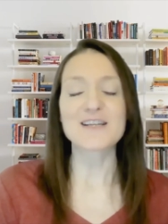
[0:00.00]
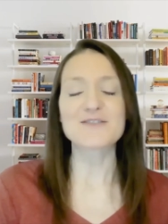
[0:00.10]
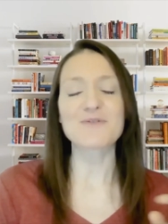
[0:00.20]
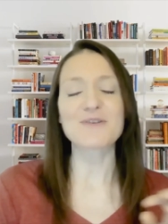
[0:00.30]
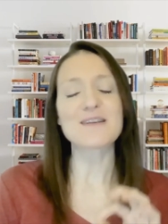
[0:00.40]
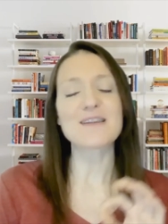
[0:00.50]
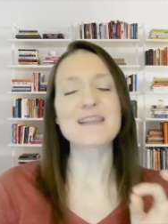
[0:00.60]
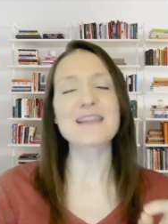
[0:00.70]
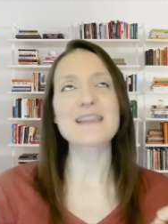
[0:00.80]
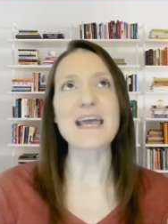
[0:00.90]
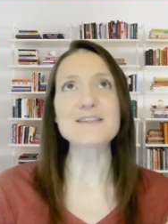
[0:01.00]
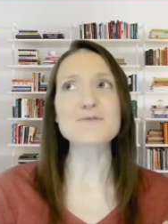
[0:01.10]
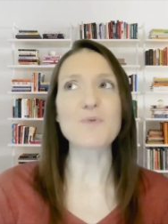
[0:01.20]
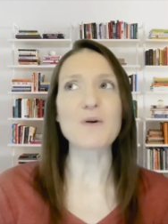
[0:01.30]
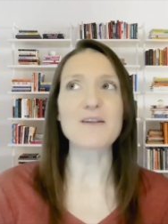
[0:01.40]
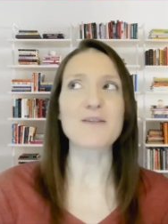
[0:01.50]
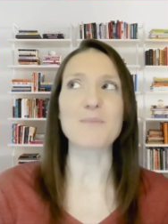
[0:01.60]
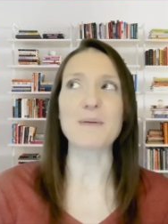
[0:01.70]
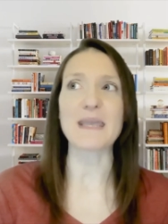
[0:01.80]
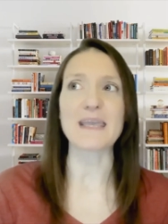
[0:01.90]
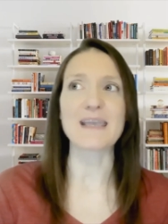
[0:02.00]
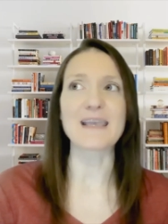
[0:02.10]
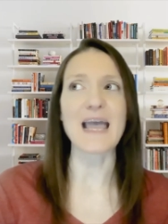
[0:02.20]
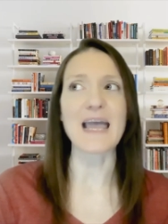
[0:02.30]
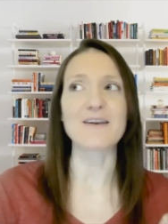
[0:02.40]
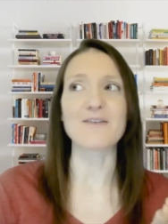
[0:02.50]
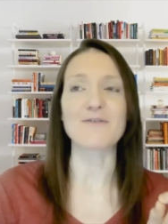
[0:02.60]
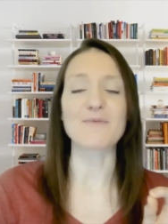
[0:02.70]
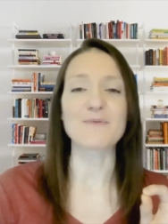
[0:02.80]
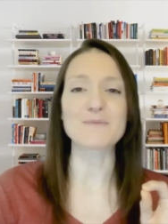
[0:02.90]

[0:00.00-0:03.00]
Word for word: So the, that's one of the big kind of